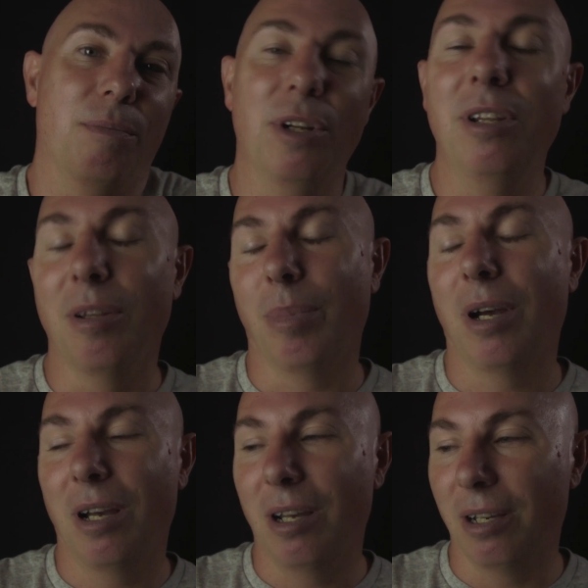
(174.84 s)
But in the
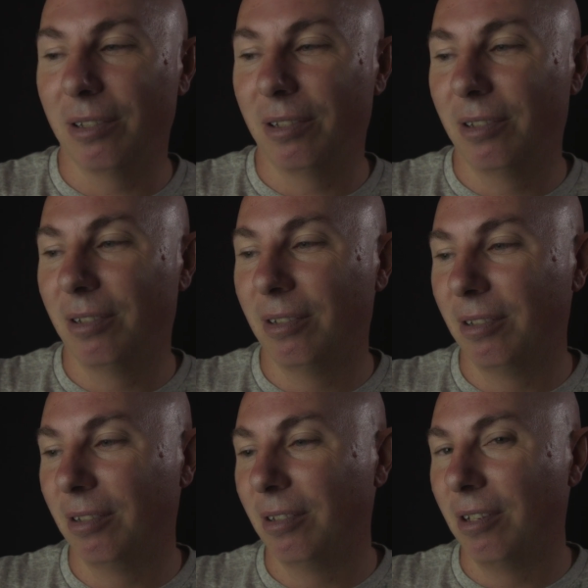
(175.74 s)
past,
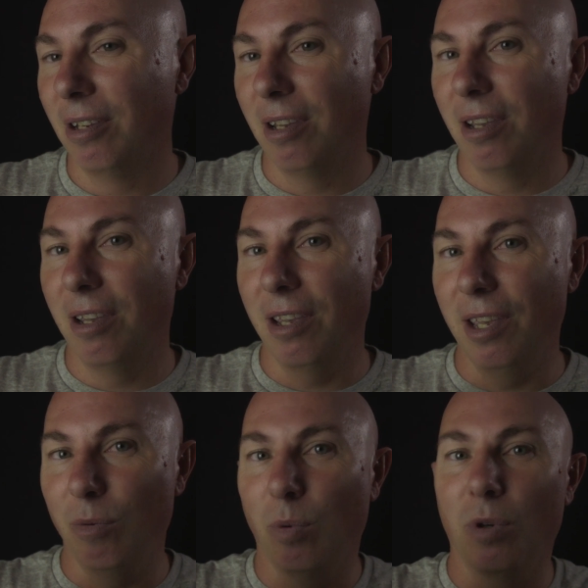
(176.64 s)

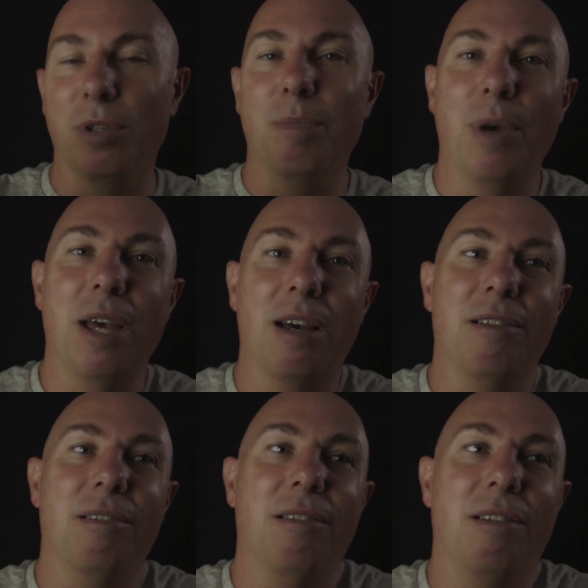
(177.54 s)
it was
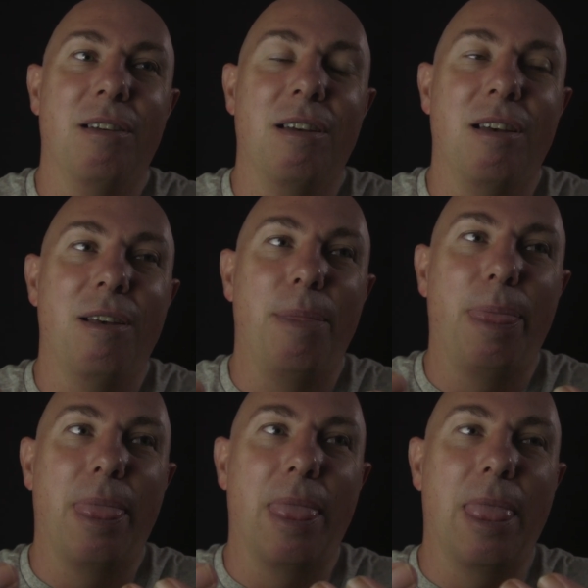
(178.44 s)
about
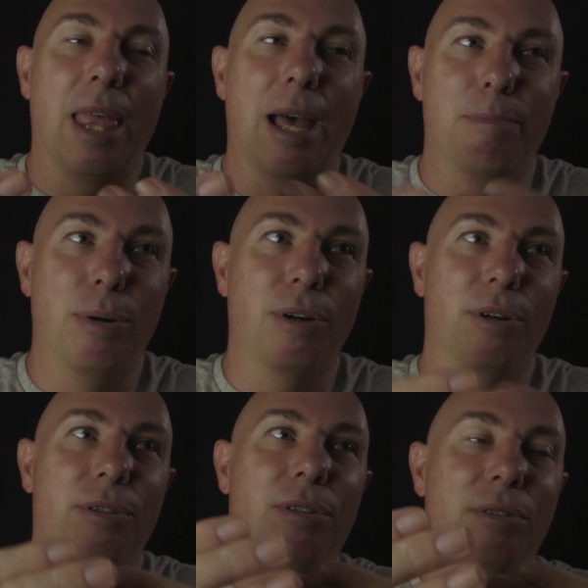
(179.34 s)
a
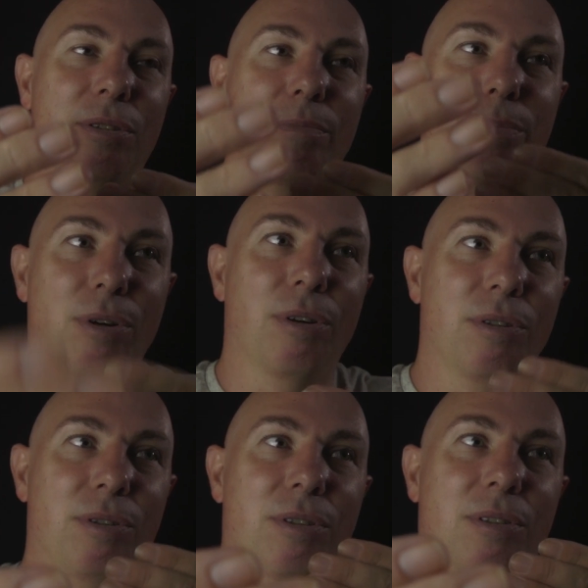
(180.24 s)

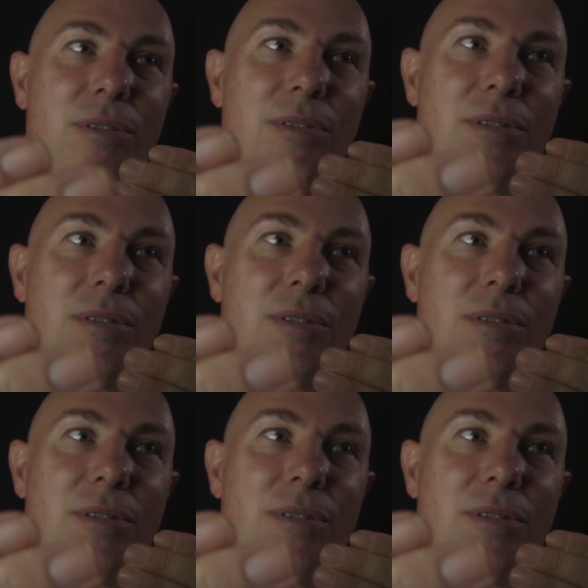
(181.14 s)
person-to-person